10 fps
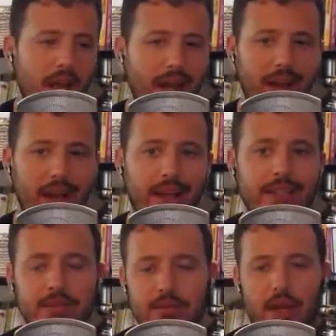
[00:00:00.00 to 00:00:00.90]

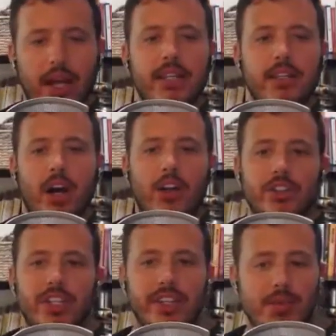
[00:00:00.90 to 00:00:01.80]
I can
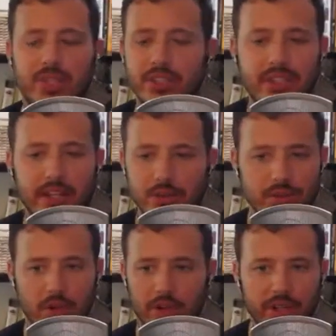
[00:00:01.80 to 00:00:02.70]
understand that, but the
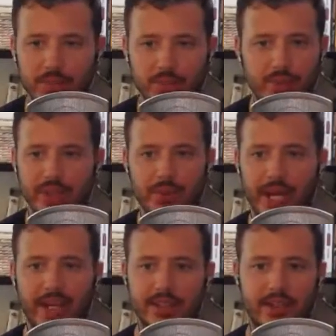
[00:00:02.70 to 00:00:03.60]
schedule is already pretty
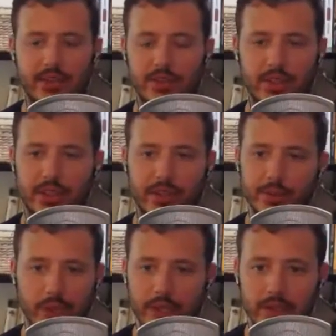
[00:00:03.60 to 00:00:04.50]
packed. I don't think
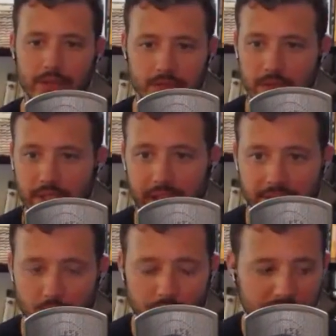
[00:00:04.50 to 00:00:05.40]
that we can really
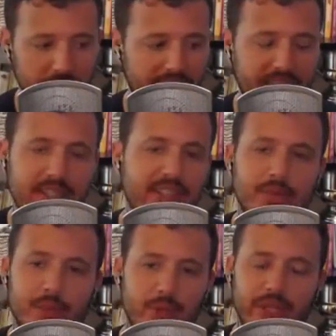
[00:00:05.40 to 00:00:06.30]
have a week. The fact
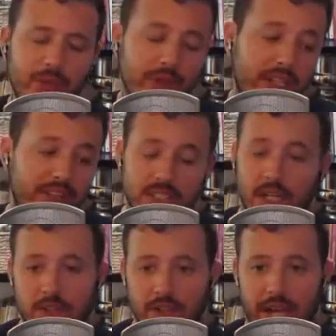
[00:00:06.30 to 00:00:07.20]
that it's midweek, we didn't even
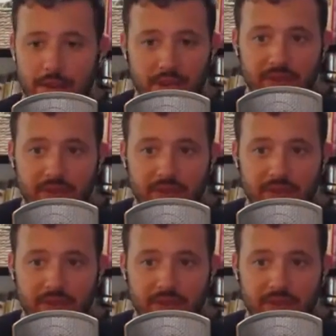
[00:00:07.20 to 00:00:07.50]
touch on that, but the